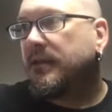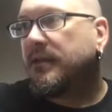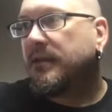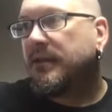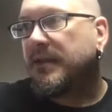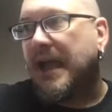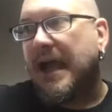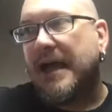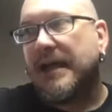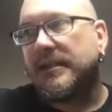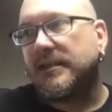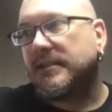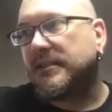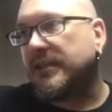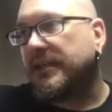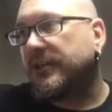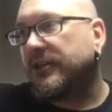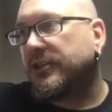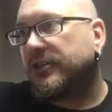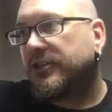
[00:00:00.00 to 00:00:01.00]
Yeah,
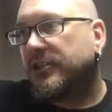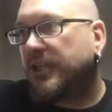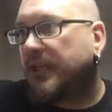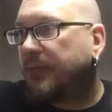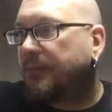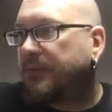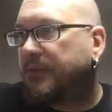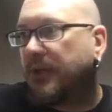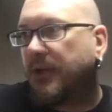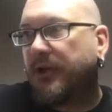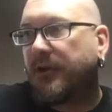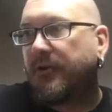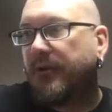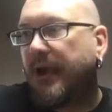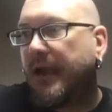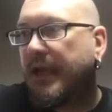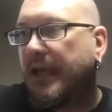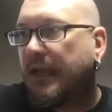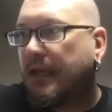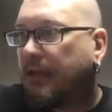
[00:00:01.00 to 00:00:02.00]
cedar chips are
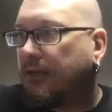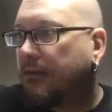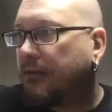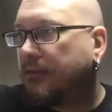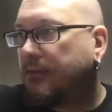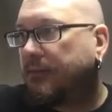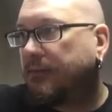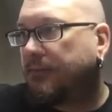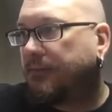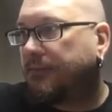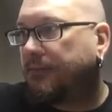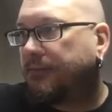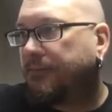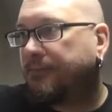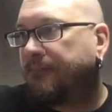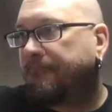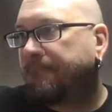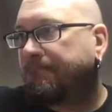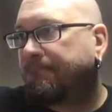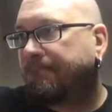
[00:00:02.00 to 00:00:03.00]
great.
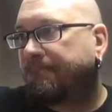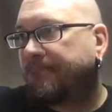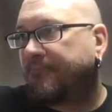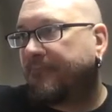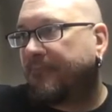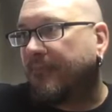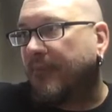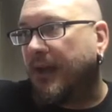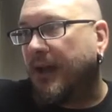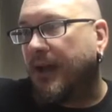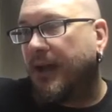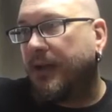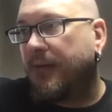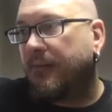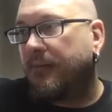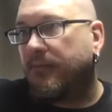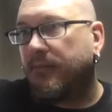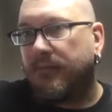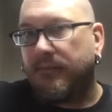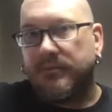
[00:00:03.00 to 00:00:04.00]

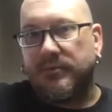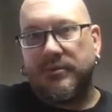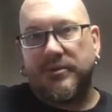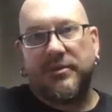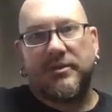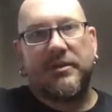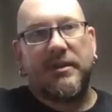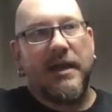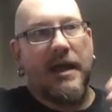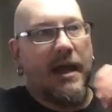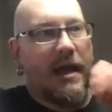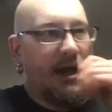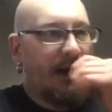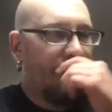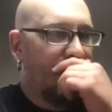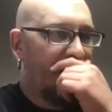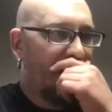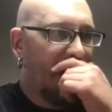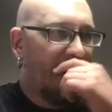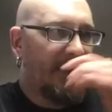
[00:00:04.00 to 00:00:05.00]
Um,
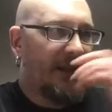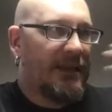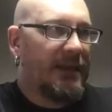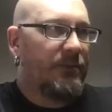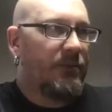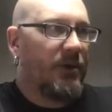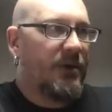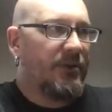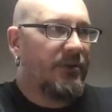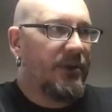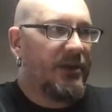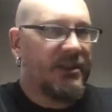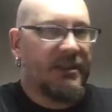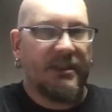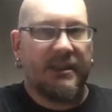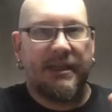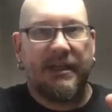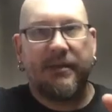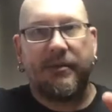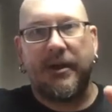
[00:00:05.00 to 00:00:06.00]
I did one
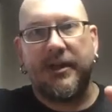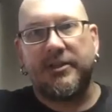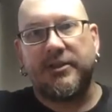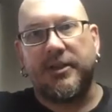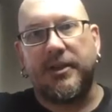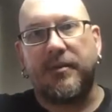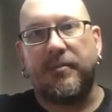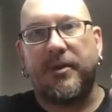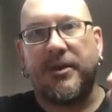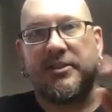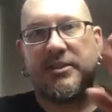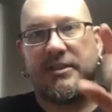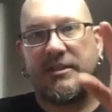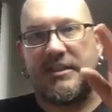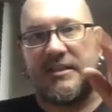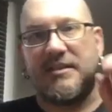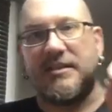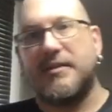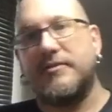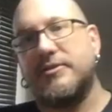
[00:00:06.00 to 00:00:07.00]
recently where I took a bunch of
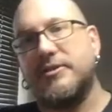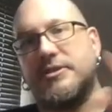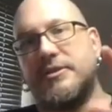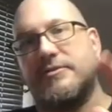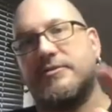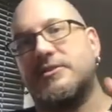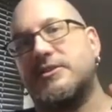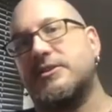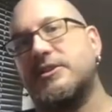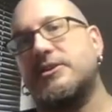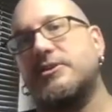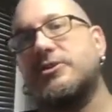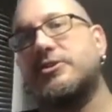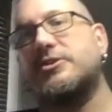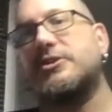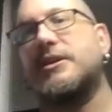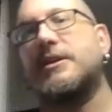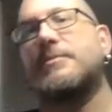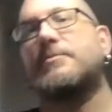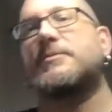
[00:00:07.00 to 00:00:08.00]
slivers of cedar
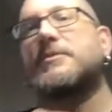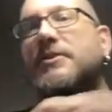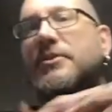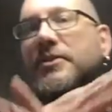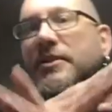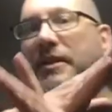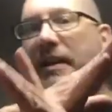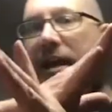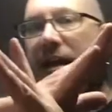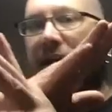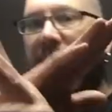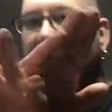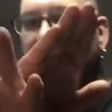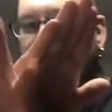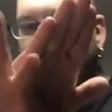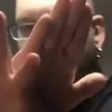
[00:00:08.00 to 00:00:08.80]
chips and you kind of can